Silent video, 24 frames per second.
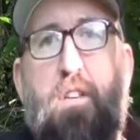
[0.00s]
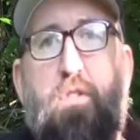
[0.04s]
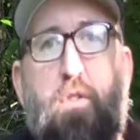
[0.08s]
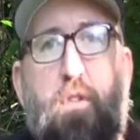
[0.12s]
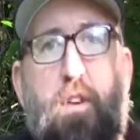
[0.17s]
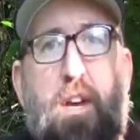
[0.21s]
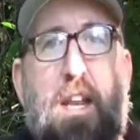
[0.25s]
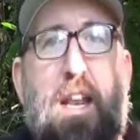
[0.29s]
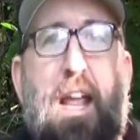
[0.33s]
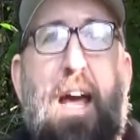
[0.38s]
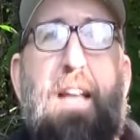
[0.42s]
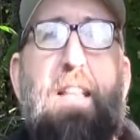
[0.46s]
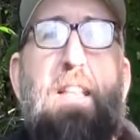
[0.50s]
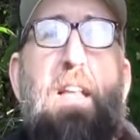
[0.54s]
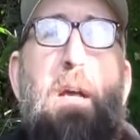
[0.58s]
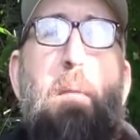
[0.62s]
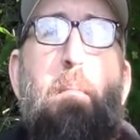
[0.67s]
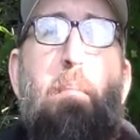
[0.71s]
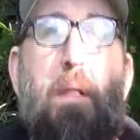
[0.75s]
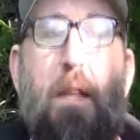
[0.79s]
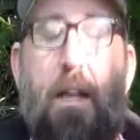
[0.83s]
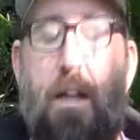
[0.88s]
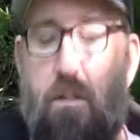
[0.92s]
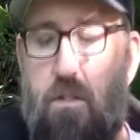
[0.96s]
or connecting
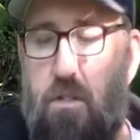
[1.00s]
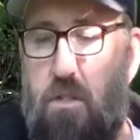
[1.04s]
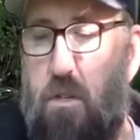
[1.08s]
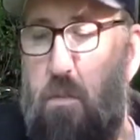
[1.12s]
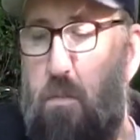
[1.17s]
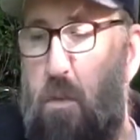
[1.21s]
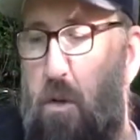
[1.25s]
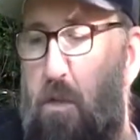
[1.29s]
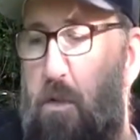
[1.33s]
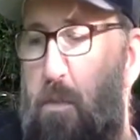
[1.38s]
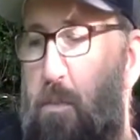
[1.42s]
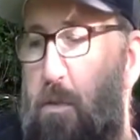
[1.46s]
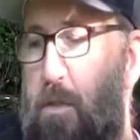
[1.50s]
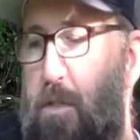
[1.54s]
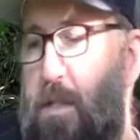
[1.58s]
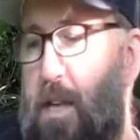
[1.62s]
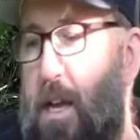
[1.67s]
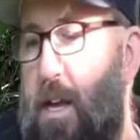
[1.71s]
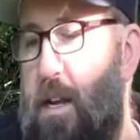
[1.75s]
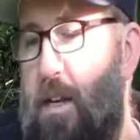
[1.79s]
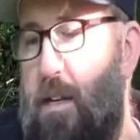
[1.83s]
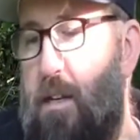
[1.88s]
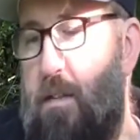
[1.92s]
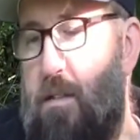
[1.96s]
players to multiple
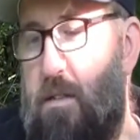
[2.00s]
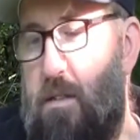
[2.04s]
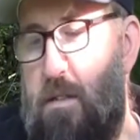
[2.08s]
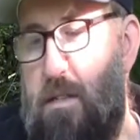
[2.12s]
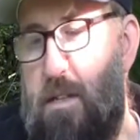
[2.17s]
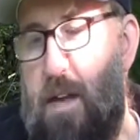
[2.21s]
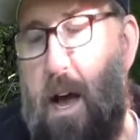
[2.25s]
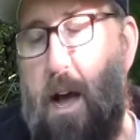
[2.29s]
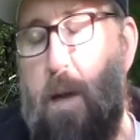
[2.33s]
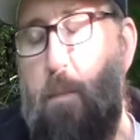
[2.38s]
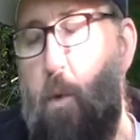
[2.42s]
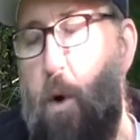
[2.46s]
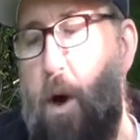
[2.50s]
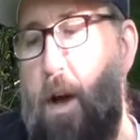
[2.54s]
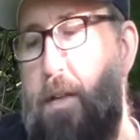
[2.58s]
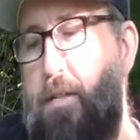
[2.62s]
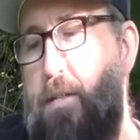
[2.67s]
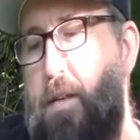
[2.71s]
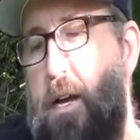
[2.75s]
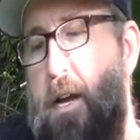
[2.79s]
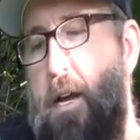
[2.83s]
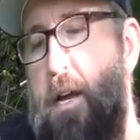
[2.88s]
settings time-wise.